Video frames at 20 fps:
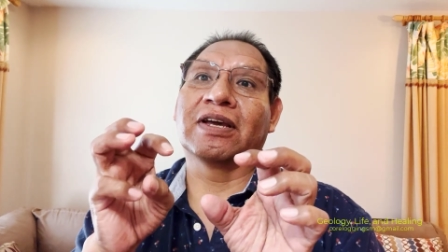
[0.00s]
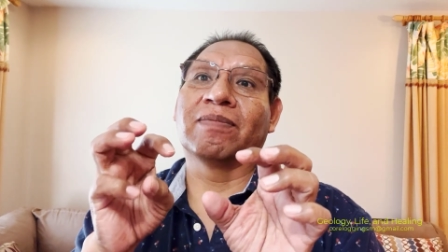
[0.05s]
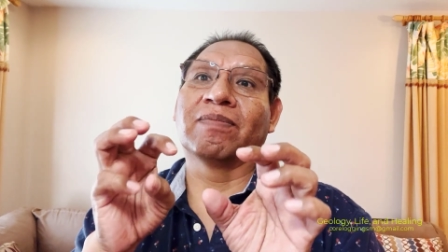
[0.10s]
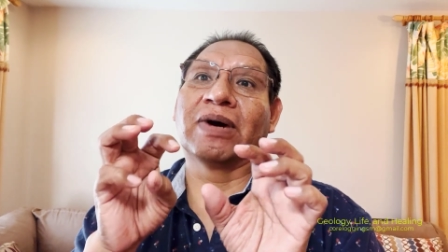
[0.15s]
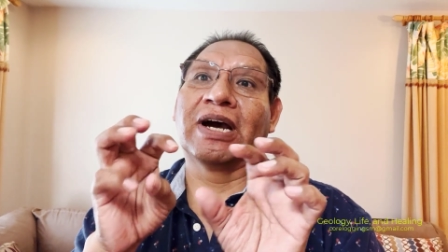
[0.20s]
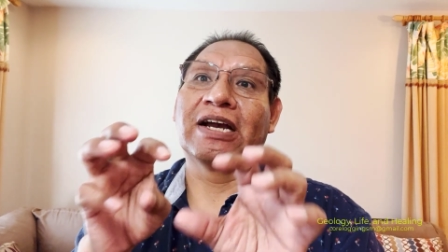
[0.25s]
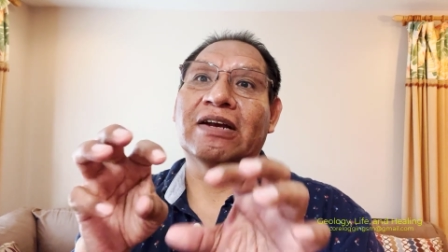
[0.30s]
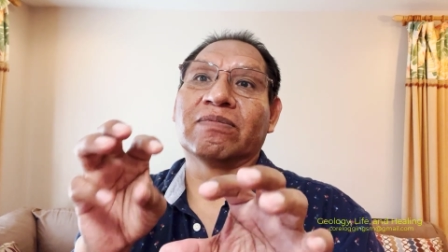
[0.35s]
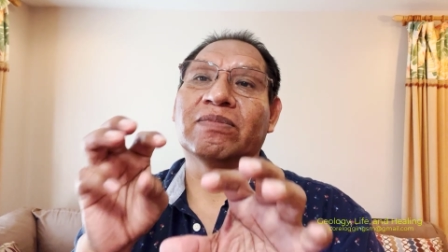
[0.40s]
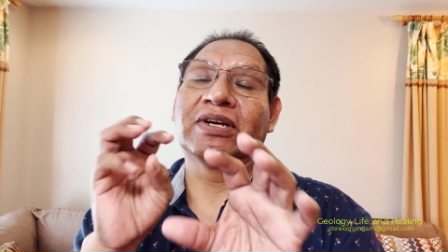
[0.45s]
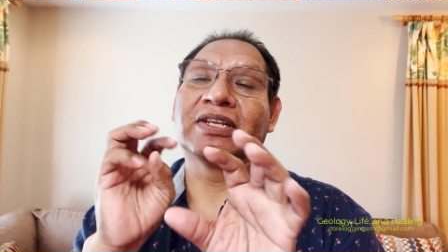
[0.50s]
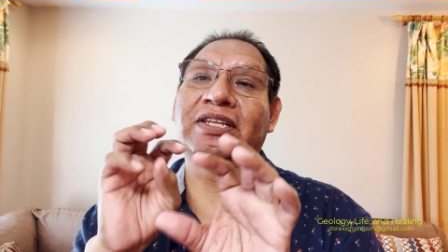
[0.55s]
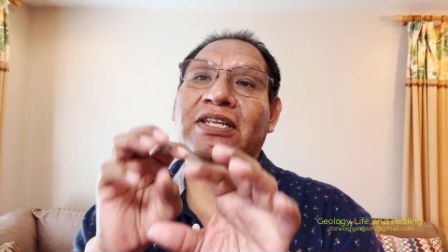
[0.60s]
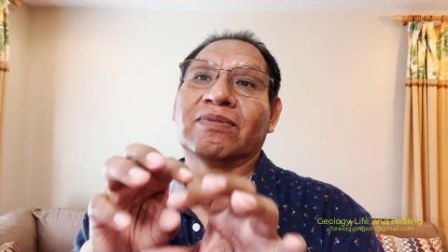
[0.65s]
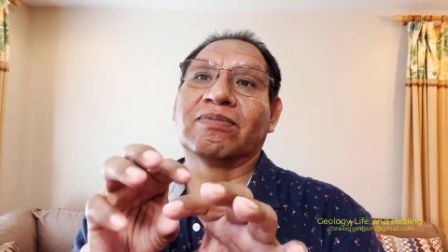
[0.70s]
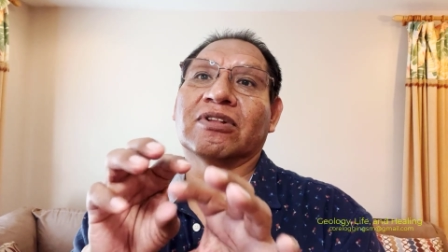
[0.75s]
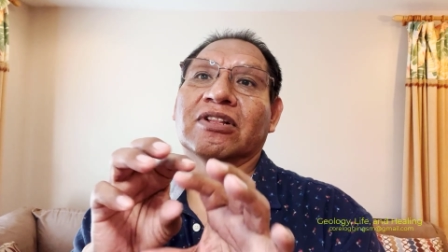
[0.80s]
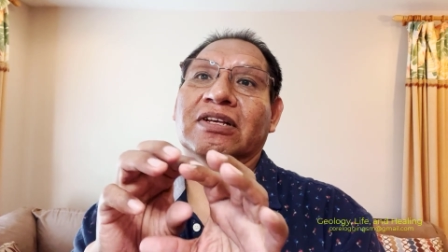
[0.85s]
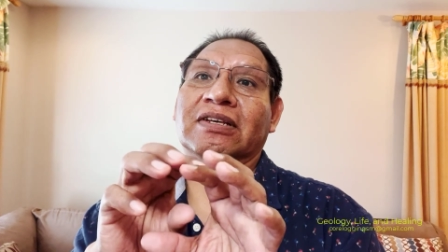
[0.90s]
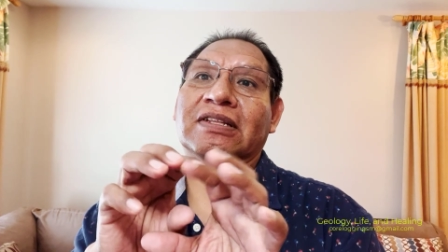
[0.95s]
environment
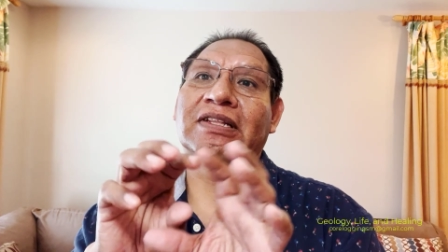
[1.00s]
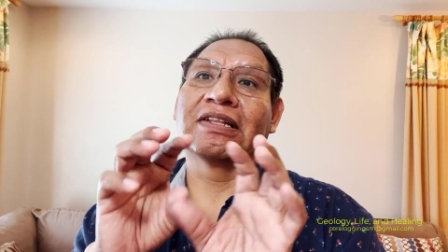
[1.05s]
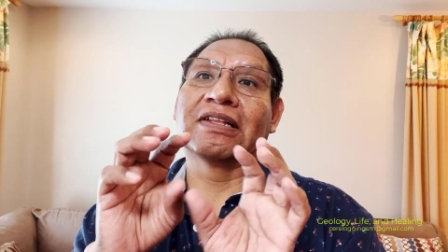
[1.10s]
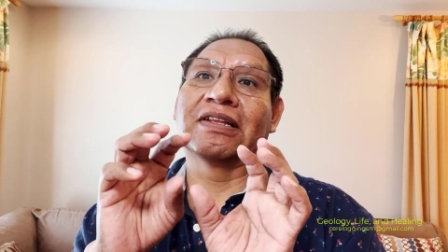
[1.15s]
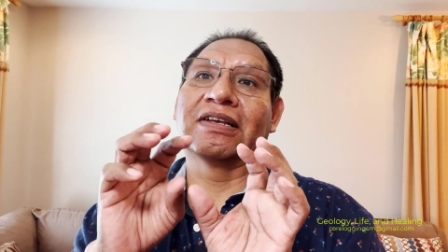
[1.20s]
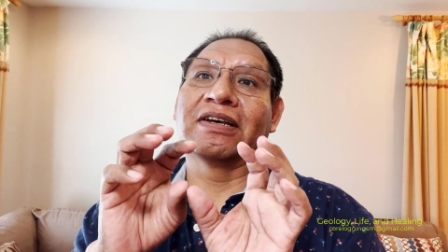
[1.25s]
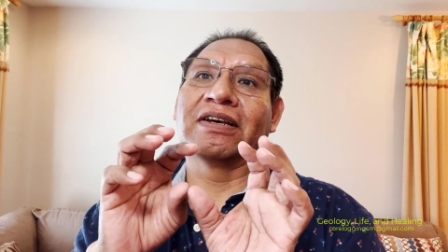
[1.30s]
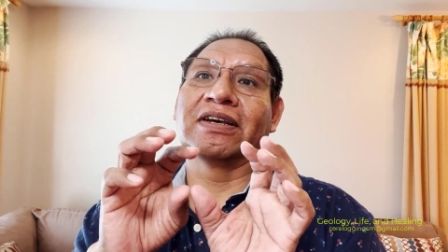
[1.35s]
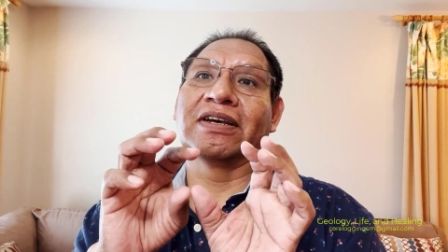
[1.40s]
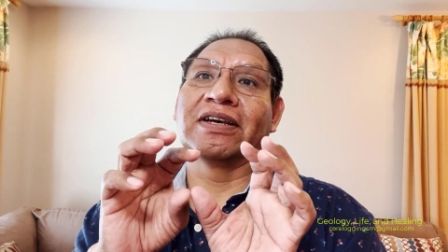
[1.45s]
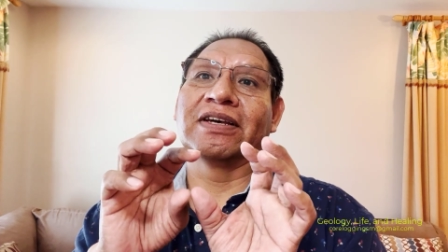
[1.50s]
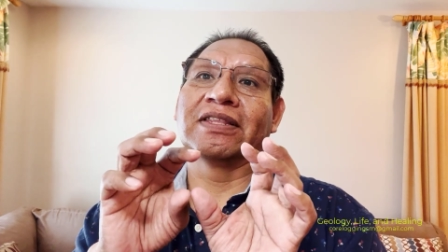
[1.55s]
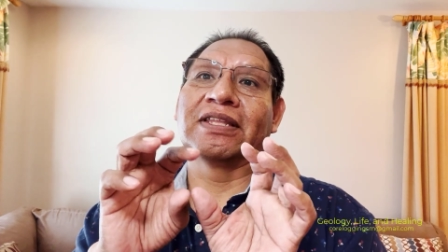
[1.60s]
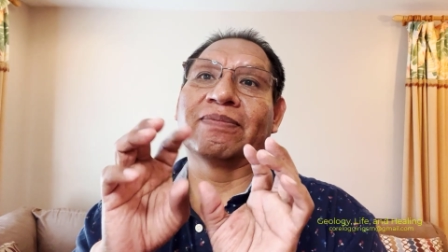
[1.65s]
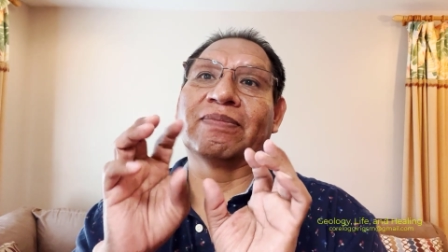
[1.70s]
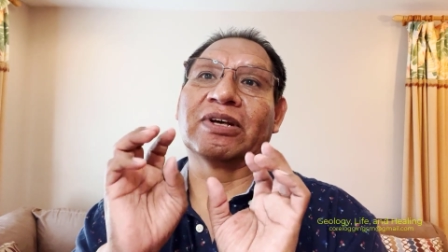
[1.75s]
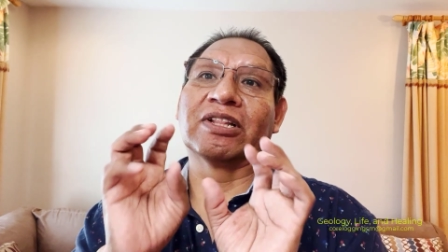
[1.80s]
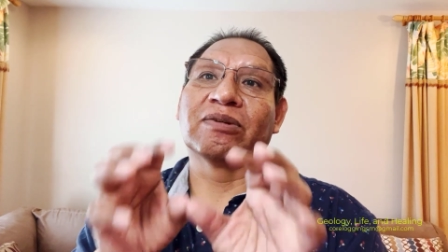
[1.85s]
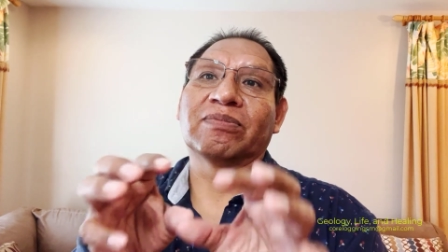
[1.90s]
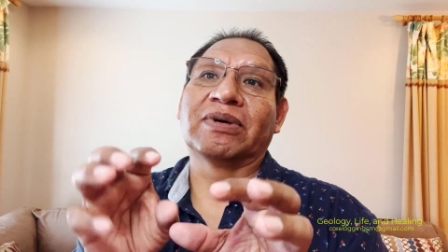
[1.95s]

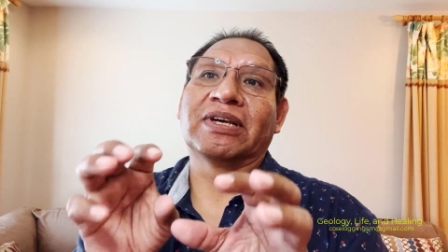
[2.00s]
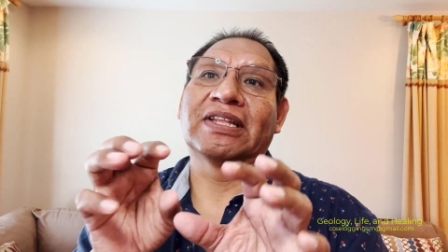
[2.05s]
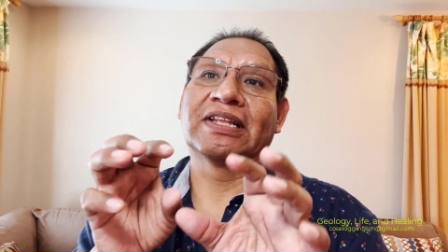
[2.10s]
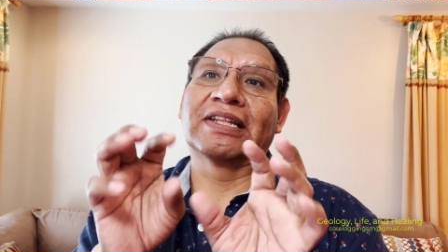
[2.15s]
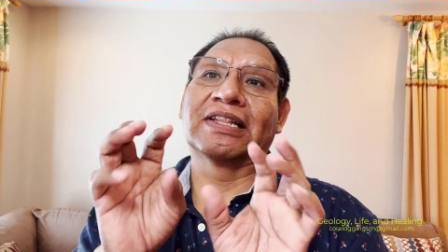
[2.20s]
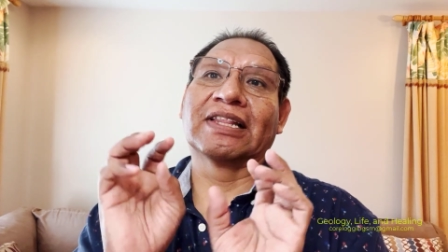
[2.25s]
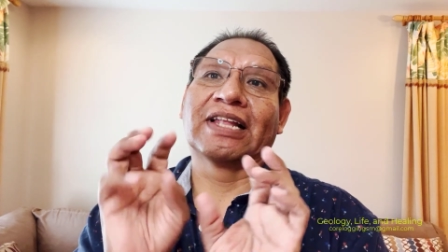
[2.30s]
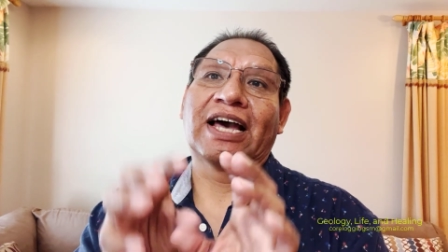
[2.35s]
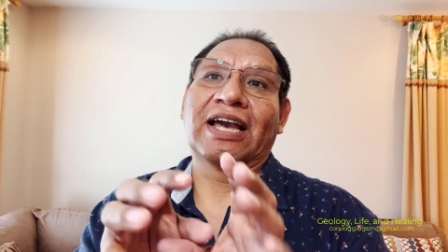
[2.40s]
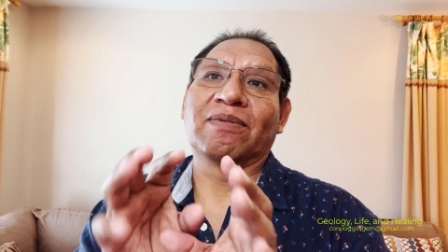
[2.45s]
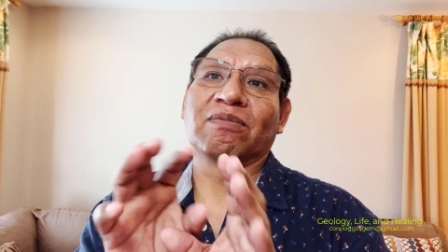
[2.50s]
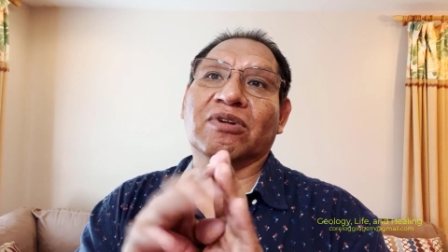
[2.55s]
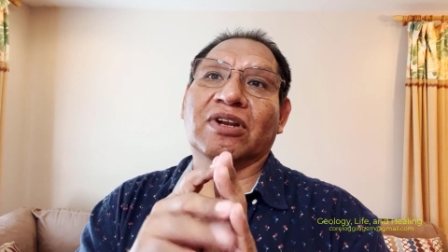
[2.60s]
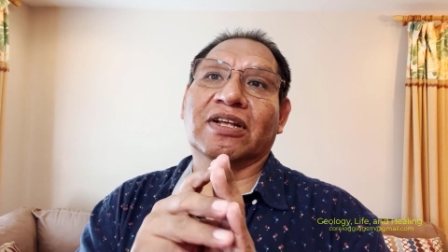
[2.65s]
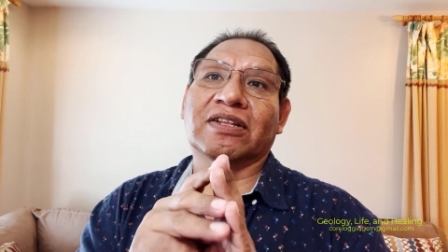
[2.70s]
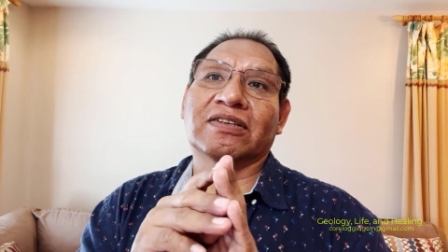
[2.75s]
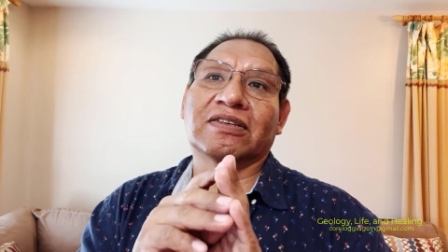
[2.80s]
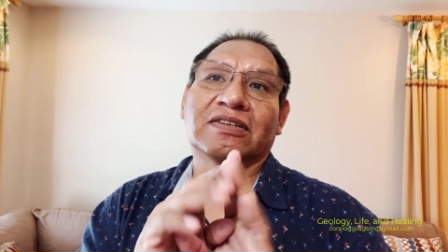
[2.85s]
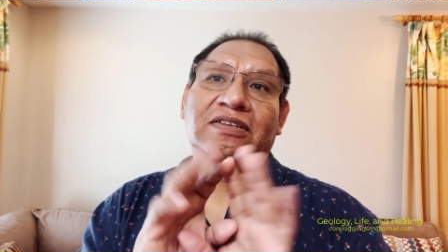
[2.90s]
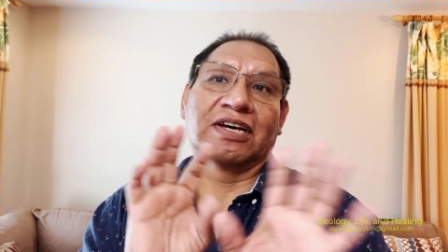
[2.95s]
development
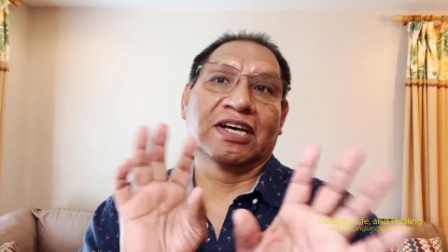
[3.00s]
limonites,